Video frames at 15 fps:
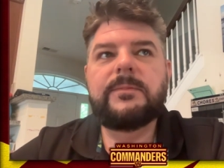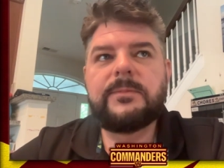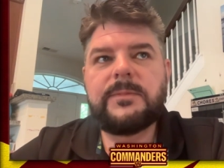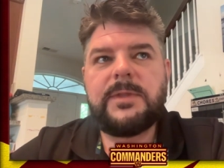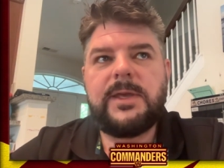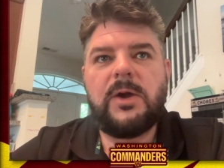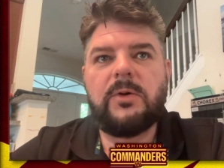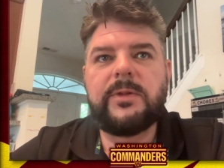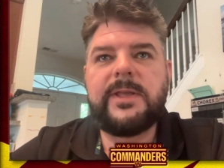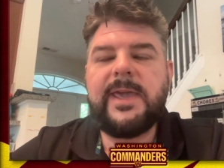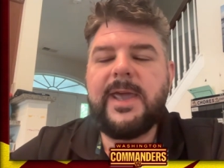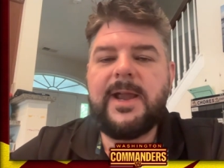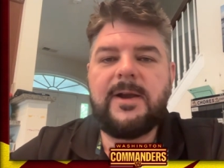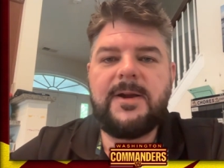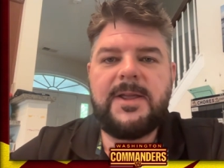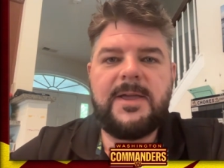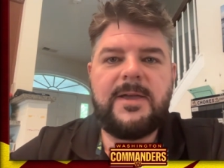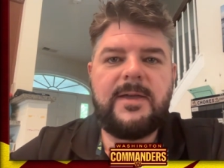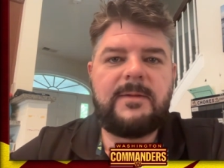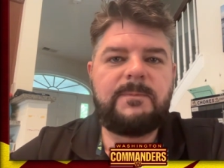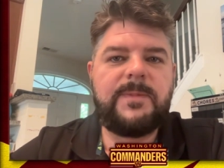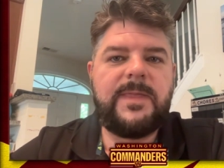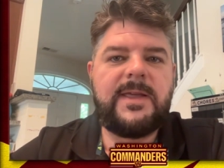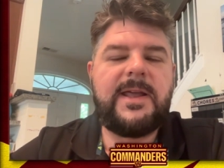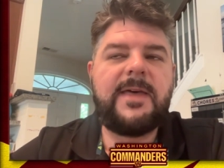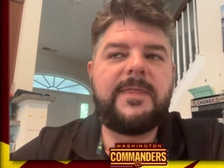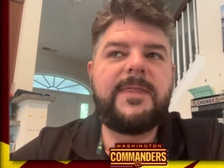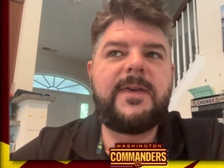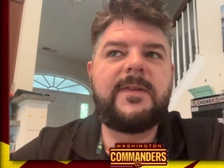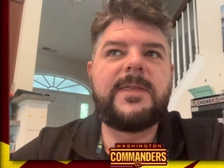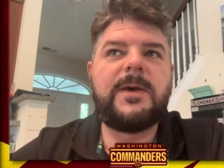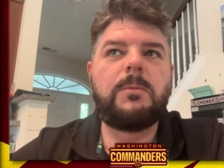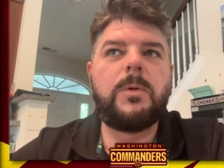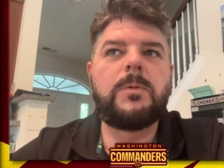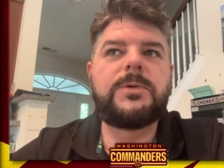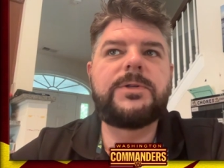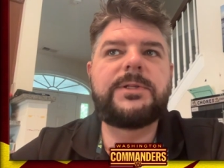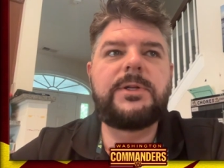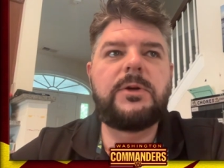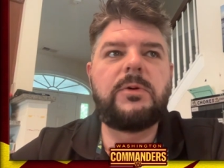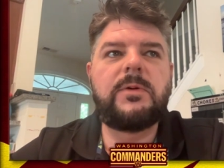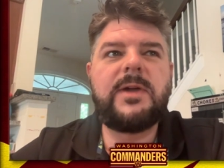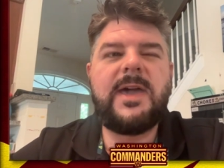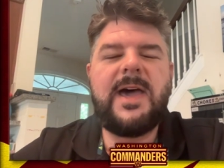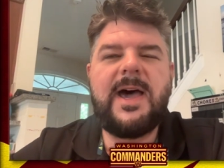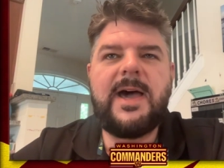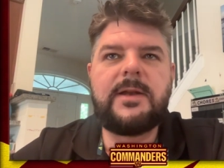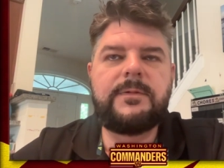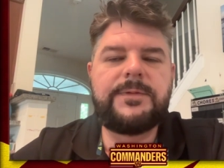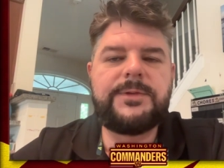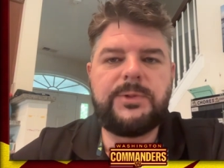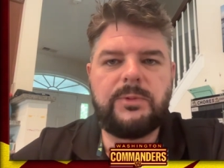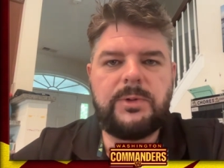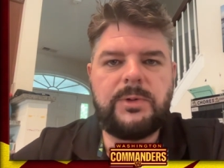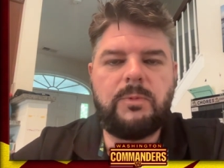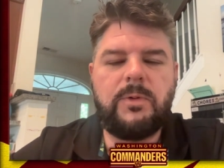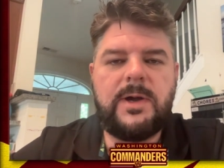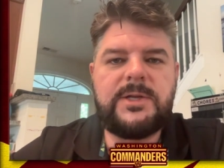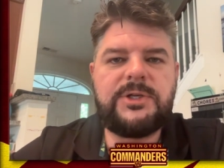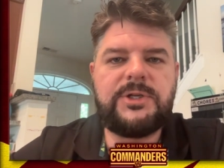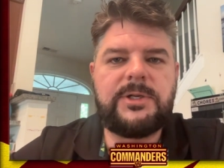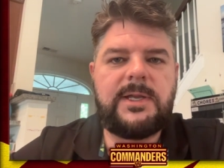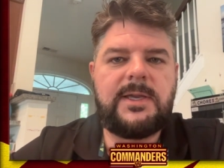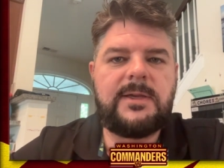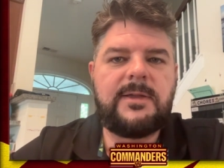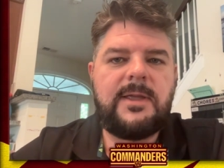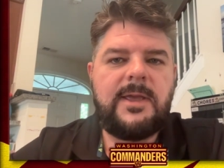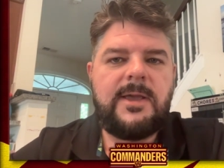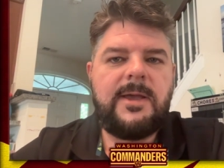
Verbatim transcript: The only area that I think that we're still kind of sort of questioning